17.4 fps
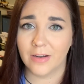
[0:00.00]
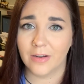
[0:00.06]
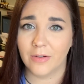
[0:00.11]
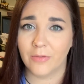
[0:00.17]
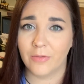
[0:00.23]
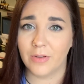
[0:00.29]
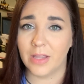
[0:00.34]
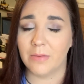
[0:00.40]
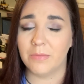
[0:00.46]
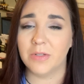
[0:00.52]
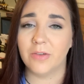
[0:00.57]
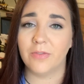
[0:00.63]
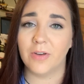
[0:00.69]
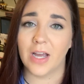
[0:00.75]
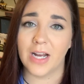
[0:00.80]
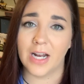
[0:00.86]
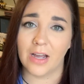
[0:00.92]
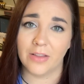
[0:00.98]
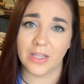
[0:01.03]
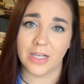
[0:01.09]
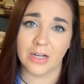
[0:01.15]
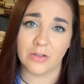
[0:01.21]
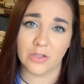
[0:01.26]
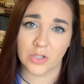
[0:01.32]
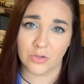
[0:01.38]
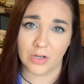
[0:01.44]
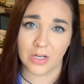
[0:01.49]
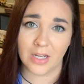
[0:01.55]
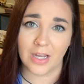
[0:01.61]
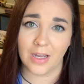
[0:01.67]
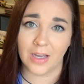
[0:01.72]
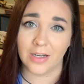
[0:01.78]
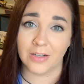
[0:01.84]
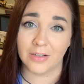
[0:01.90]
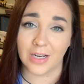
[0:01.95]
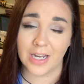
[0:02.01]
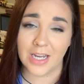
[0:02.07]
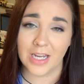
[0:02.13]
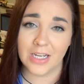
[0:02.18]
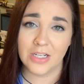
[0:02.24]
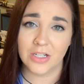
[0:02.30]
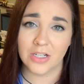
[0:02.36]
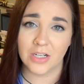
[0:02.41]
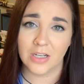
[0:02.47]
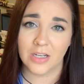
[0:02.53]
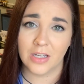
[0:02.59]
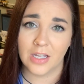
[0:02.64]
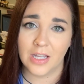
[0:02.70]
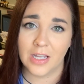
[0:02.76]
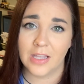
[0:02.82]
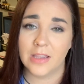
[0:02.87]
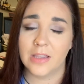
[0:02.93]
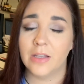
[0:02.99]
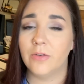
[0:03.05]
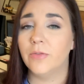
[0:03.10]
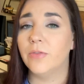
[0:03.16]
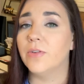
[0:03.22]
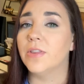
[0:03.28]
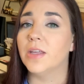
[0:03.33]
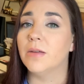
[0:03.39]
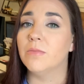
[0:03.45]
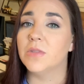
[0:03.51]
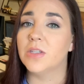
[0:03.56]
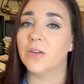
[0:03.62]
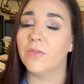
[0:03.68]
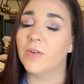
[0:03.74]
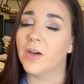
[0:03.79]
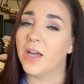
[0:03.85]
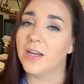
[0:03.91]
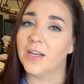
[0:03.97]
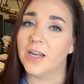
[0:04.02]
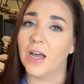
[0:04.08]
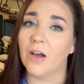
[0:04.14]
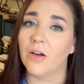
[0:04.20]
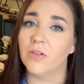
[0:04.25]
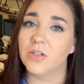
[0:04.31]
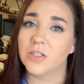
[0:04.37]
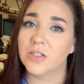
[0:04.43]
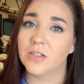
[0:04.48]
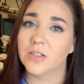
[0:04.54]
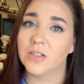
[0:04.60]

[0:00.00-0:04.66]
for them to find out that I was drinking underage than for them to find out